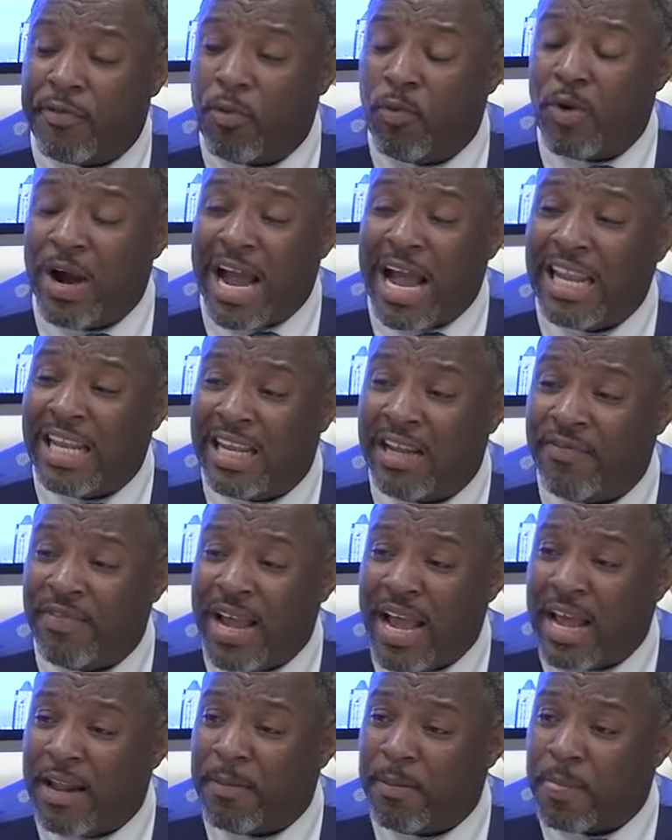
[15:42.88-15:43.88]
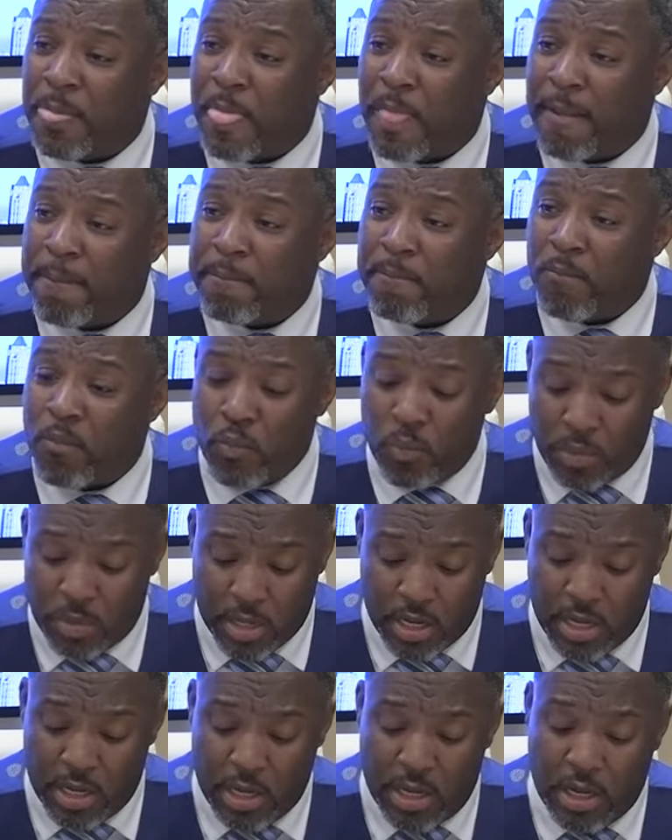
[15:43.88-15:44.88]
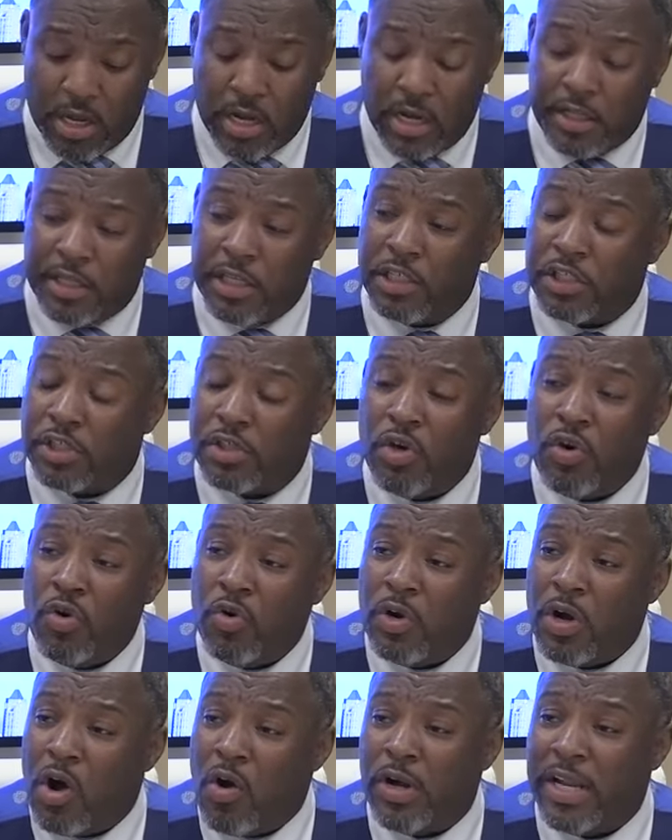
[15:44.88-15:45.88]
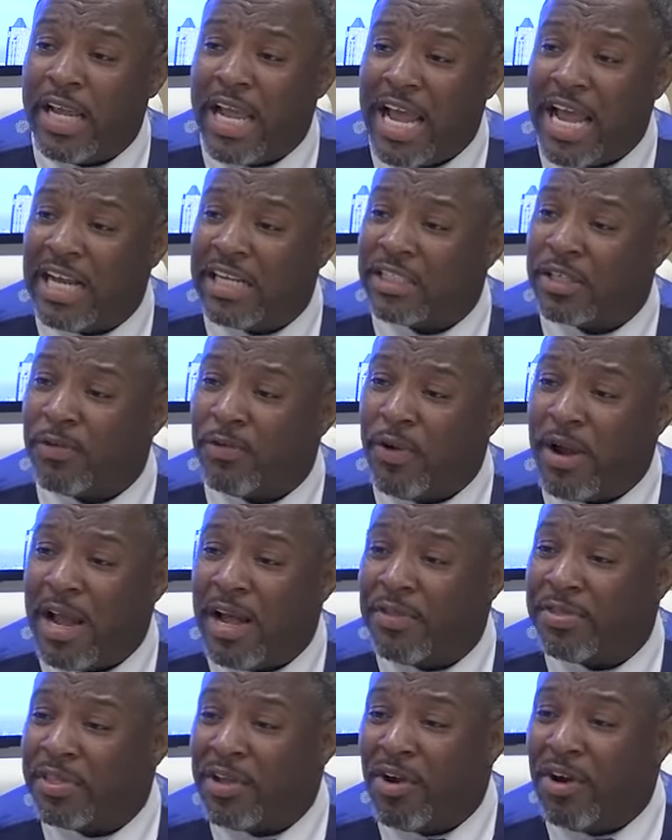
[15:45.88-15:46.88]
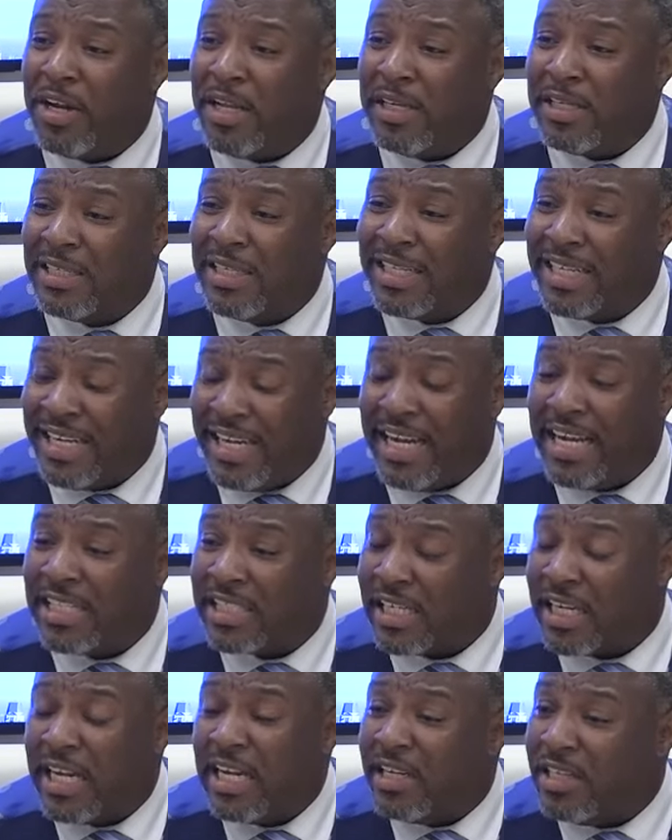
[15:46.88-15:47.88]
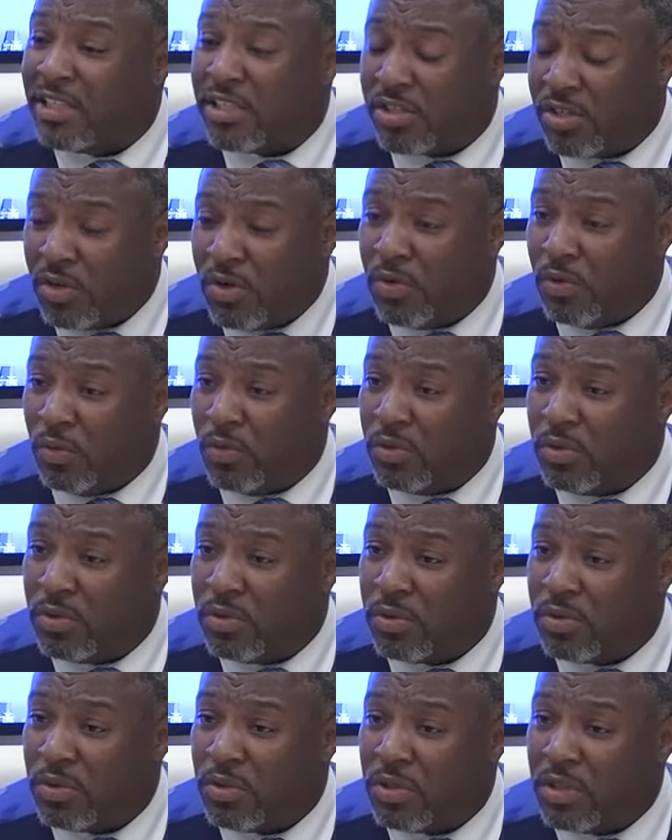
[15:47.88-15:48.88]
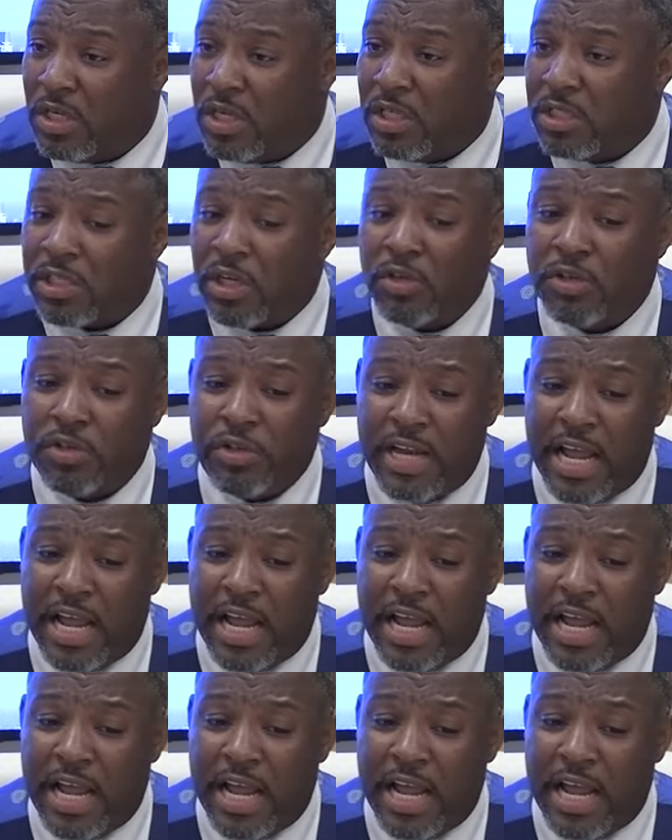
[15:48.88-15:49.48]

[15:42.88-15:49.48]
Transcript: from where I live at, the school only has around 30 kids in the school. So do